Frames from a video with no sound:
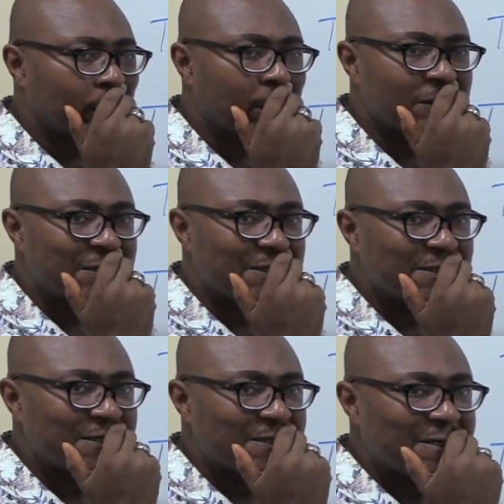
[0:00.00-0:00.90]
cause
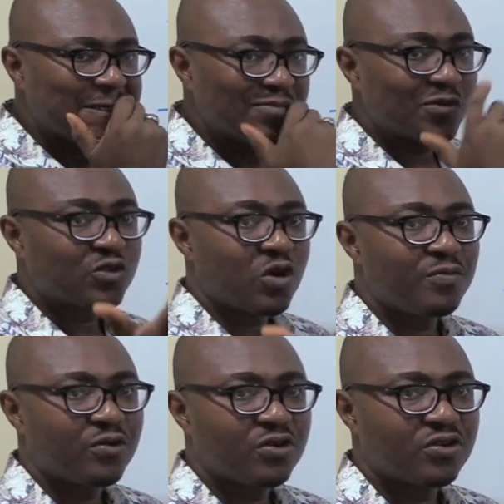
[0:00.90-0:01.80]
it? The most
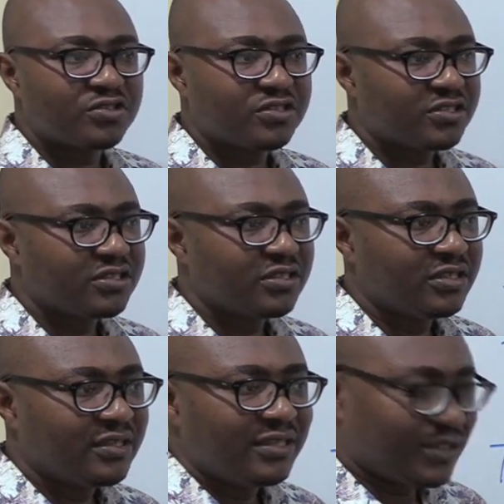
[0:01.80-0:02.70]
common cause
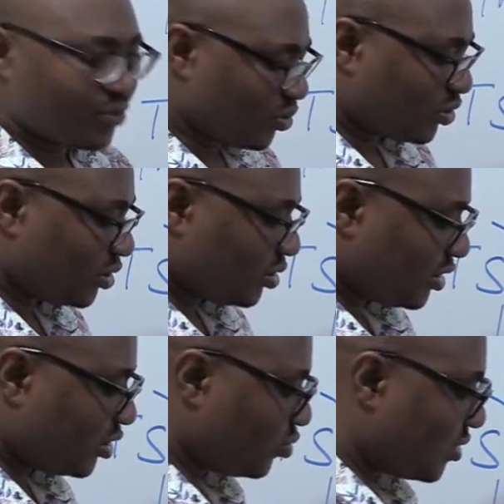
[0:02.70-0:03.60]
is what
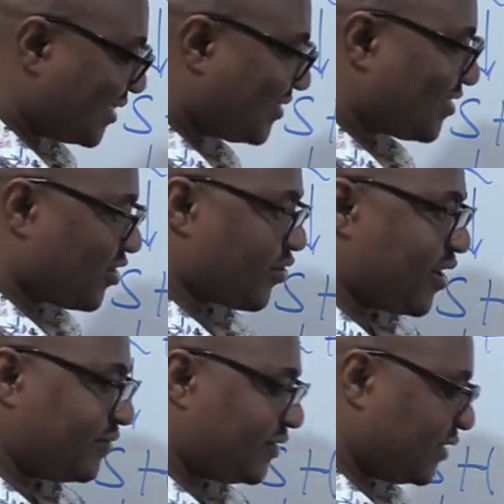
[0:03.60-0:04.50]
is known as Graves'